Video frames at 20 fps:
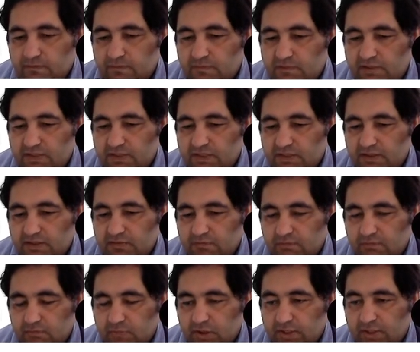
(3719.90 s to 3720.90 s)
D
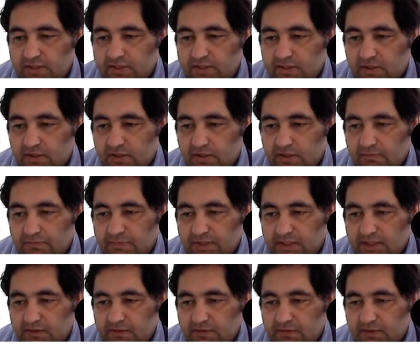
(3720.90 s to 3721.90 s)
minus R
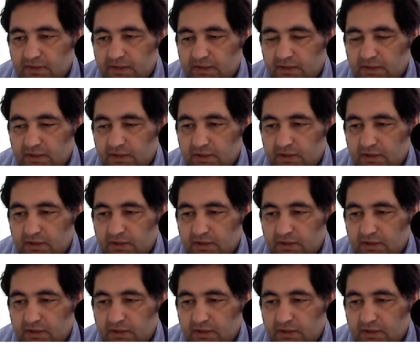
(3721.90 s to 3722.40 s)
min, and R